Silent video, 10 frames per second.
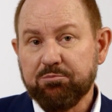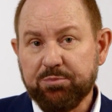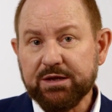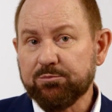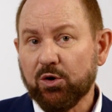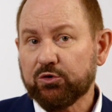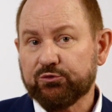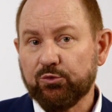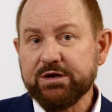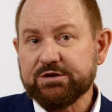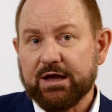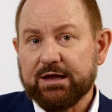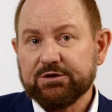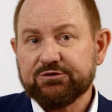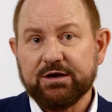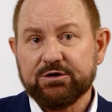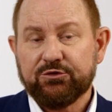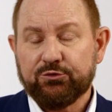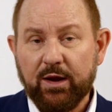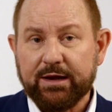big box retail is under
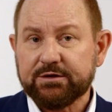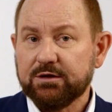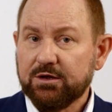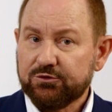threat.